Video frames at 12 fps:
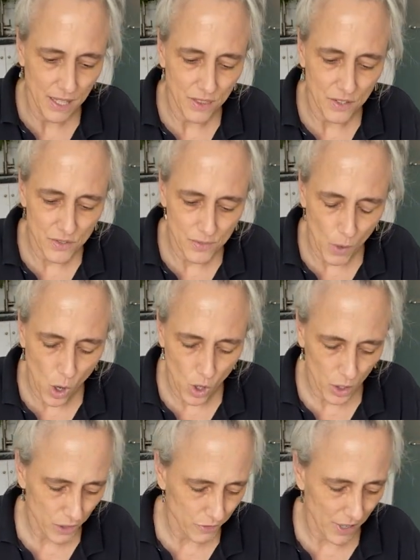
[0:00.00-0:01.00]
The
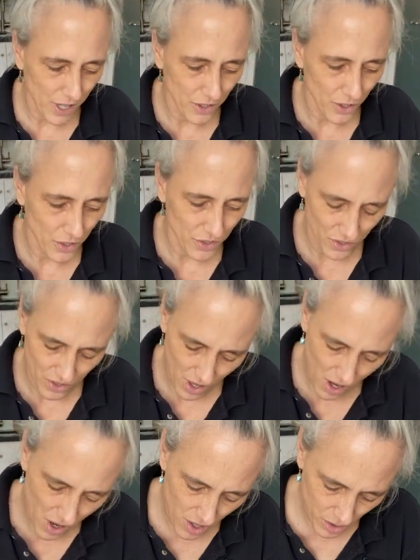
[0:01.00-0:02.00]
smaller feathers
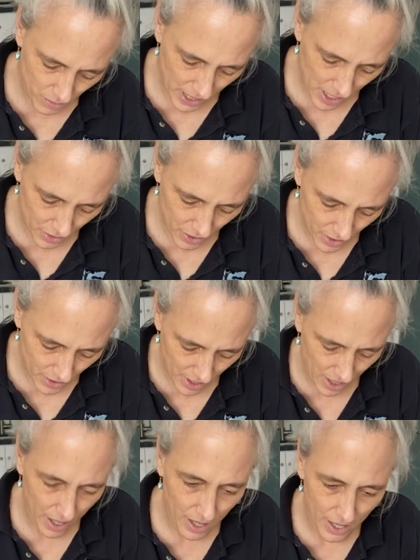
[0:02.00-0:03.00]
all around her
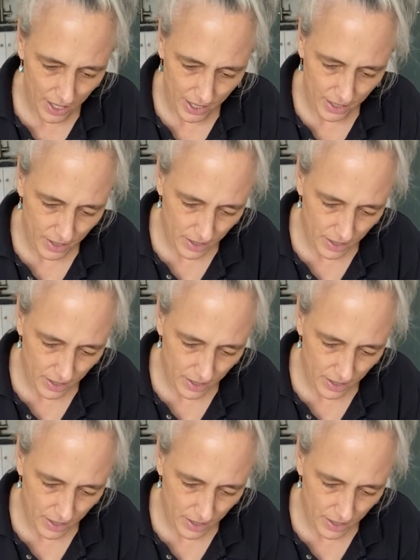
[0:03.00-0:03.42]
eye